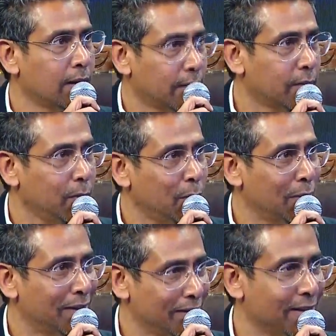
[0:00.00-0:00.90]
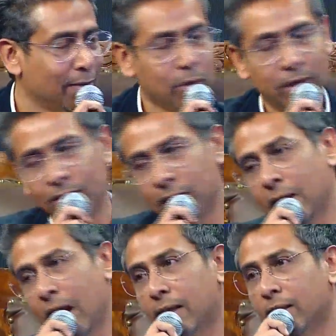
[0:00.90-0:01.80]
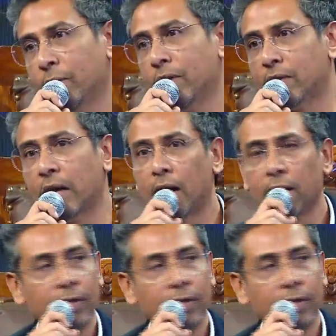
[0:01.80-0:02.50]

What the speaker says: No? Isn't that what it is? I think we still are,